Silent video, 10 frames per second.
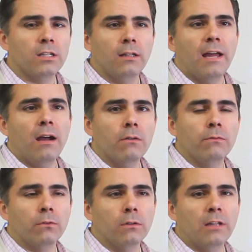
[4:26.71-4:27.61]
allowed
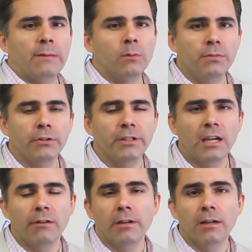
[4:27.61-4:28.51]
for allowable building
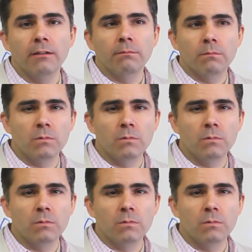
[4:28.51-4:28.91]
area,